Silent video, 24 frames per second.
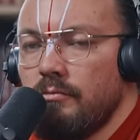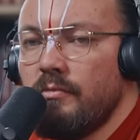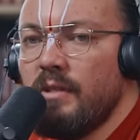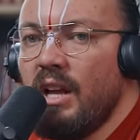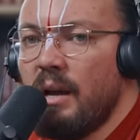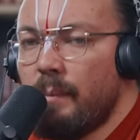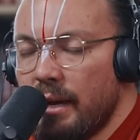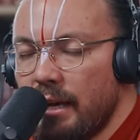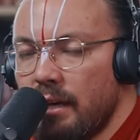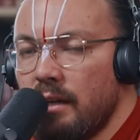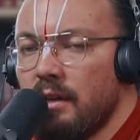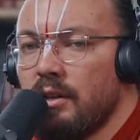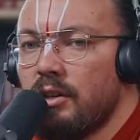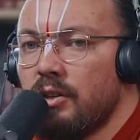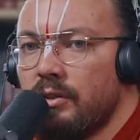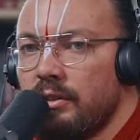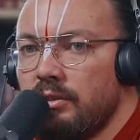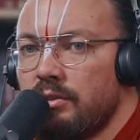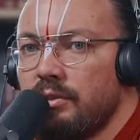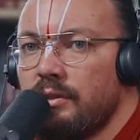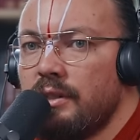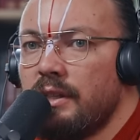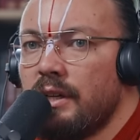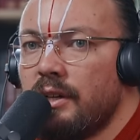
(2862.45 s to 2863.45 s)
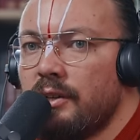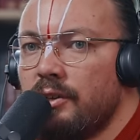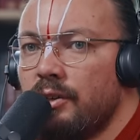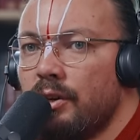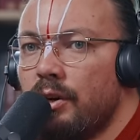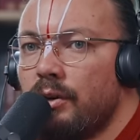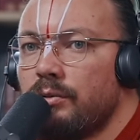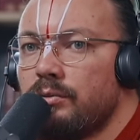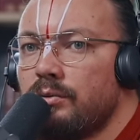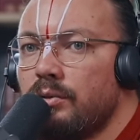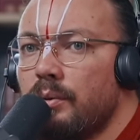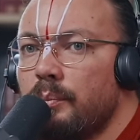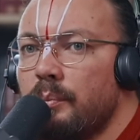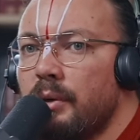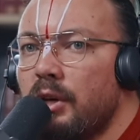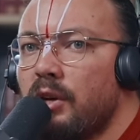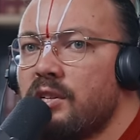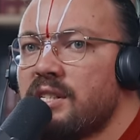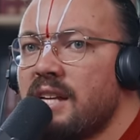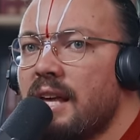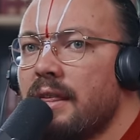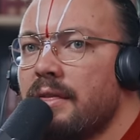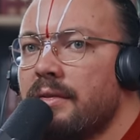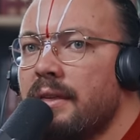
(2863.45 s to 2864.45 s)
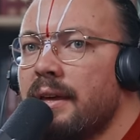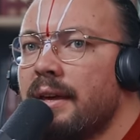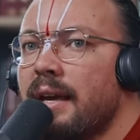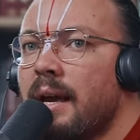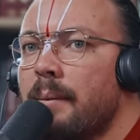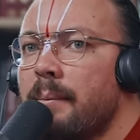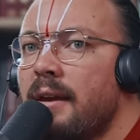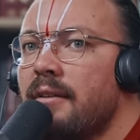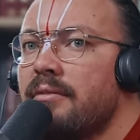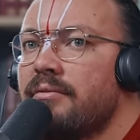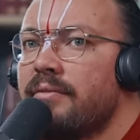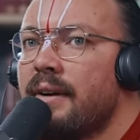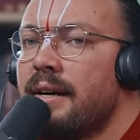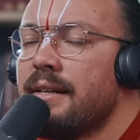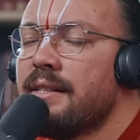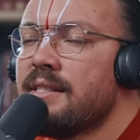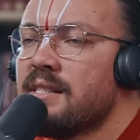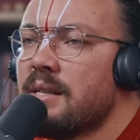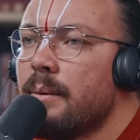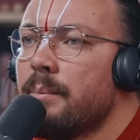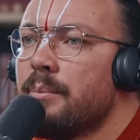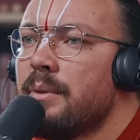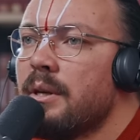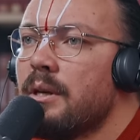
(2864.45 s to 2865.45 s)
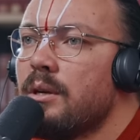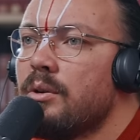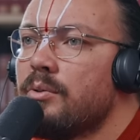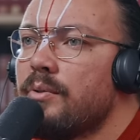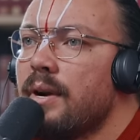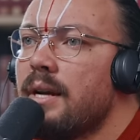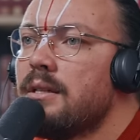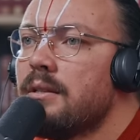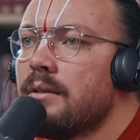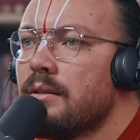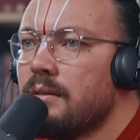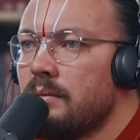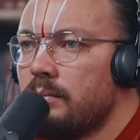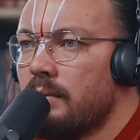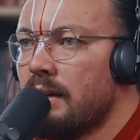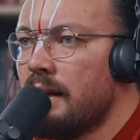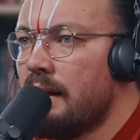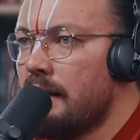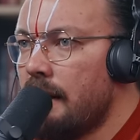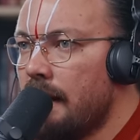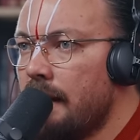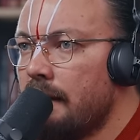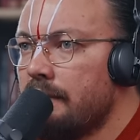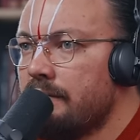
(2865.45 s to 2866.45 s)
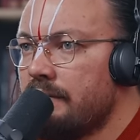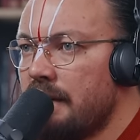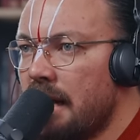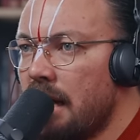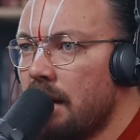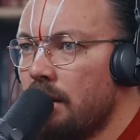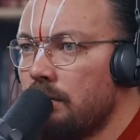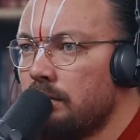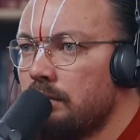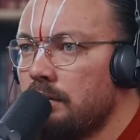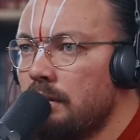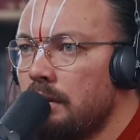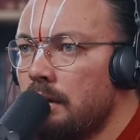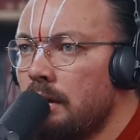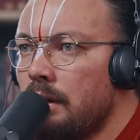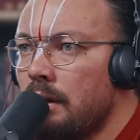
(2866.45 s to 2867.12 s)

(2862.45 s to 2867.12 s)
Am I going to go into the unknown yeah. because I think I may find something greater than what I have now?